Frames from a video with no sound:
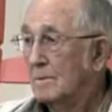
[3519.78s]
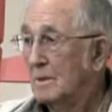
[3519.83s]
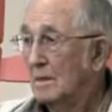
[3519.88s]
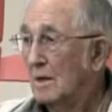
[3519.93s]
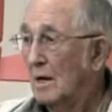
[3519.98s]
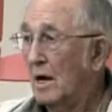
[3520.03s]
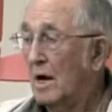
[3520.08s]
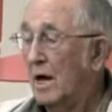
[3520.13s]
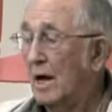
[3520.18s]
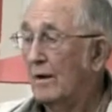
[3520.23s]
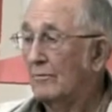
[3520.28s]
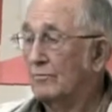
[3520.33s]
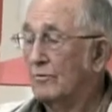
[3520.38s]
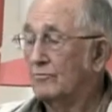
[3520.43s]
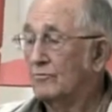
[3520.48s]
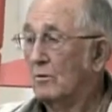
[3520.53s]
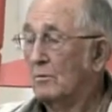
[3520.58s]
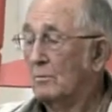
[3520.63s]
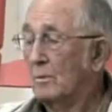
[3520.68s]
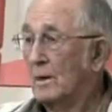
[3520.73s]
I haven't
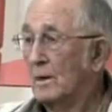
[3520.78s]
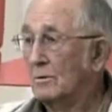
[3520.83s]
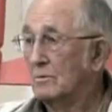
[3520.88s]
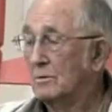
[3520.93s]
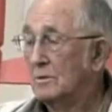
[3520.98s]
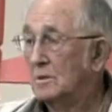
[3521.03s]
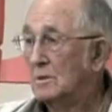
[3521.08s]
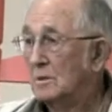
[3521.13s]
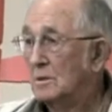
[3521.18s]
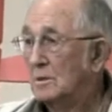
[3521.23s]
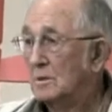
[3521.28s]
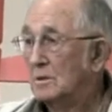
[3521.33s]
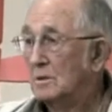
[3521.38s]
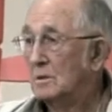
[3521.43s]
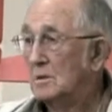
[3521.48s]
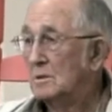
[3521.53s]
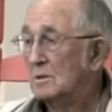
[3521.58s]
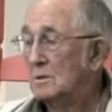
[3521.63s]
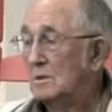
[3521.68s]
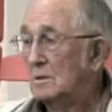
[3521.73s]
for about
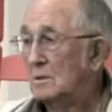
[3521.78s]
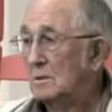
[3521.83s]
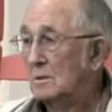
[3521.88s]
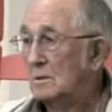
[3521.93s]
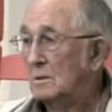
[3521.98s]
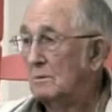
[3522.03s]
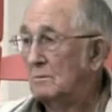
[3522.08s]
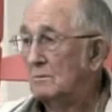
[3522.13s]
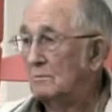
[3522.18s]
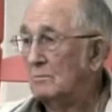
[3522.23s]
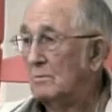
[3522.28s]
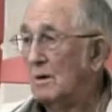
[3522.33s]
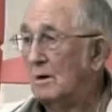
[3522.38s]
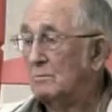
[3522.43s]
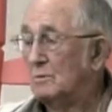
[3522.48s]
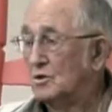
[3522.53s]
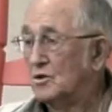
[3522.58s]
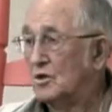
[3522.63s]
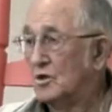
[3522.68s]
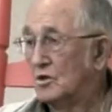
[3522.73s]

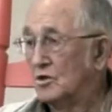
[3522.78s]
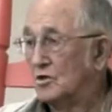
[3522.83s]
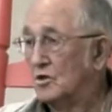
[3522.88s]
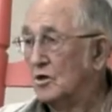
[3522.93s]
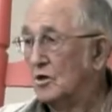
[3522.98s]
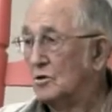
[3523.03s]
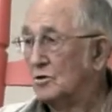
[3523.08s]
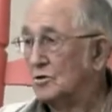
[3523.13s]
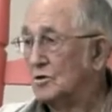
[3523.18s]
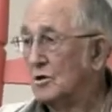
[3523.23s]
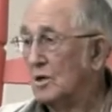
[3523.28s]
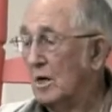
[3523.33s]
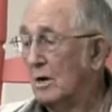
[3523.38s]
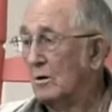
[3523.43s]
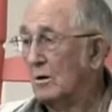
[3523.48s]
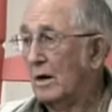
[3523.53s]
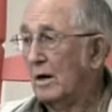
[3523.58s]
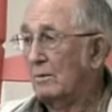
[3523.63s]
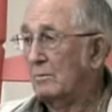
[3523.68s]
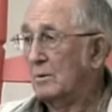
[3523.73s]
maybe six years now.
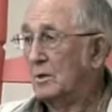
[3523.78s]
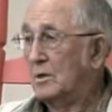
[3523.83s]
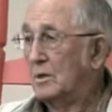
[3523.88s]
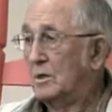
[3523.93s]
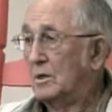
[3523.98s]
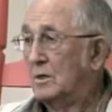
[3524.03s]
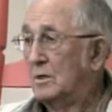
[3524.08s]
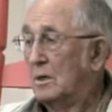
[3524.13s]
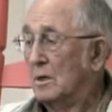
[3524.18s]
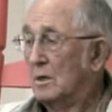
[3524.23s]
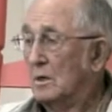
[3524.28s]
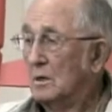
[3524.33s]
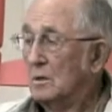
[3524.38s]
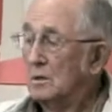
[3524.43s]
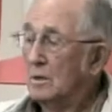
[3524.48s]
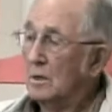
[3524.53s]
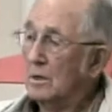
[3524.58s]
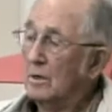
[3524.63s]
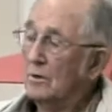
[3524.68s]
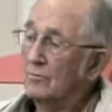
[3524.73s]
I have been uh,
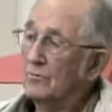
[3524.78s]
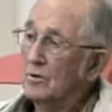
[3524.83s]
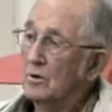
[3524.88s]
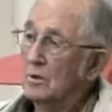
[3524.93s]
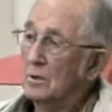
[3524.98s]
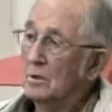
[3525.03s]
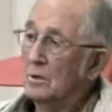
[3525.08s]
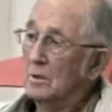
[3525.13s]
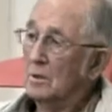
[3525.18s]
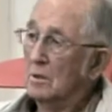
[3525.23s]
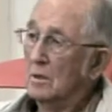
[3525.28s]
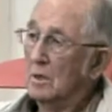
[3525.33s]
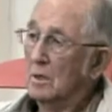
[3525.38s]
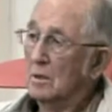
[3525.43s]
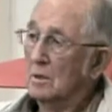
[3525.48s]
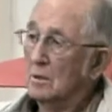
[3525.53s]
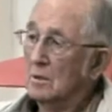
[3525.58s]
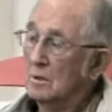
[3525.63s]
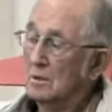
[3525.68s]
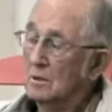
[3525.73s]
deer hunting,
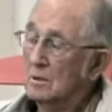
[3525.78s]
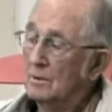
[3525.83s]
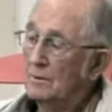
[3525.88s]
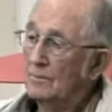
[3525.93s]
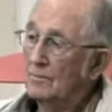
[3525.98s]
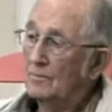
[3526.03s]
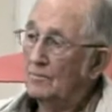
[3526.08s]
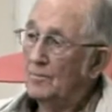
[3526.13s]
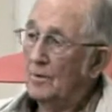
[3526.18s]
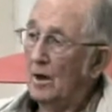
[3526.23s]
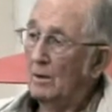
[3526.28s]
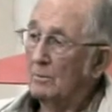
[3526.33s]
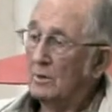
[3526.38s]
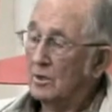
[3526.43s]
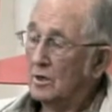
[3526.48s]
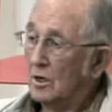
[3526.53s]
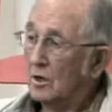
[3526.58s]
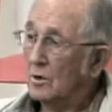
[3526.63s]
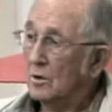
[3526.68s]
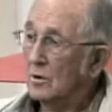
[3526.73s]
and uh, I in
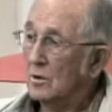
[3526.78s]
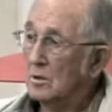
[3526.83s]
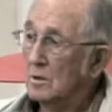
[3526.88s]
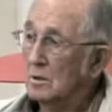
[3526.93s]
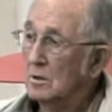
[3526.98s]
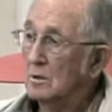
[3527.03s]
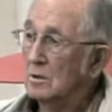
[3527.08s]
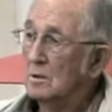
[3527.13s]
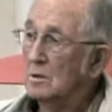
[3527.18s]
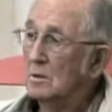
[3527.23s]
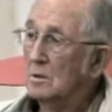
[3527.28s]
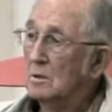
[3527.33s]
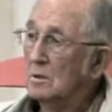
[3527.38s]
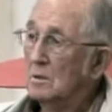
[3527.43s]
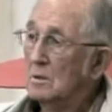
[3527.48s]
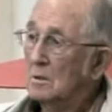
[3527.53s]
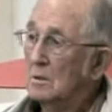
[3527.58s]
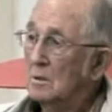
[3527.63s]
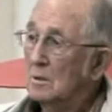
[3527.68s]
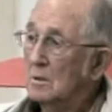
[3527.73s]
deer hunting.
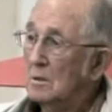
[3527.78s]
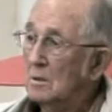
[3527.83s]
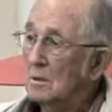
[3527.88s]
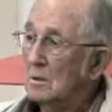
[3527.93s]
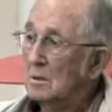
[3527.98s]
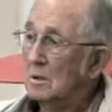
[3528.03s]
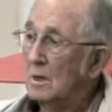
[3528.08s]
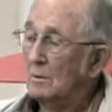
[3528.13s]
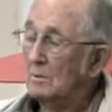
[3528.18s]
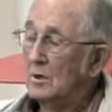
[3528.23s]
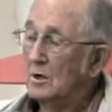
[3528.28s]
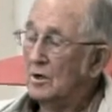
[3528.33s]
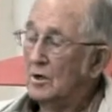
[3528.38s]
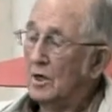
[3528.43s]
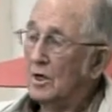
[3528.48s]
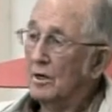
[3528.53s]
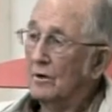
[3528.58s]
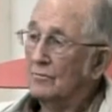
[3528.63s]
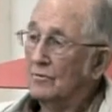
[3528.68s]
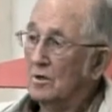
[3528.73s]
I've been
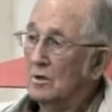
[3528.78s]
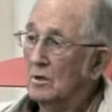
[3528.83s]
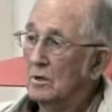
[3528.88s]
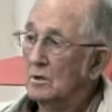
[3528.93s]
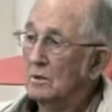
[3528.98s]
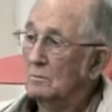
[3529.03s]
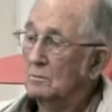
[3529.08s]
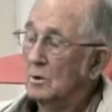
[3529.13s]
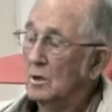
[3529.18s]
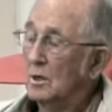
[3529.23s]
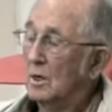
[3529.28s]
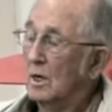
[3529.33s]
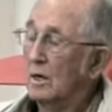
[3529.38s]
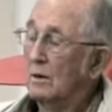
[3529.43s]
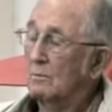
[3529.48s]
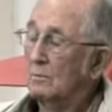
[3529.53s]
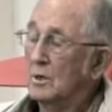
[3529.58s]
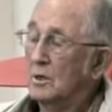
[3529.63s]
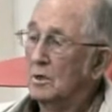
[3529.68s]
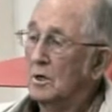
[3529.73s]
deer hunting, but I
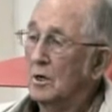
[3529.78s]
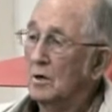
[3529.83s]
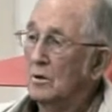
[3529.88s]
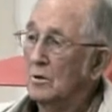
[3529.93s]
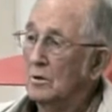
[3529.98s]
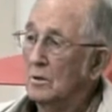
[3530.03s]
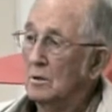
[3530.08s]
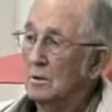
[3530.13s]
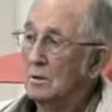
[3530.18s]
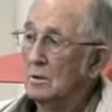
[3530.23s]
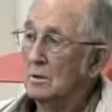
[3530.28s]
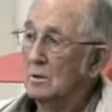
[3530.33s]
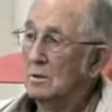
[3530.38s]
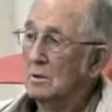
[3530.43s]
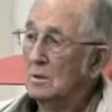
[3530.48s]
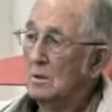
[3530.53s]
haven't been deer hunting.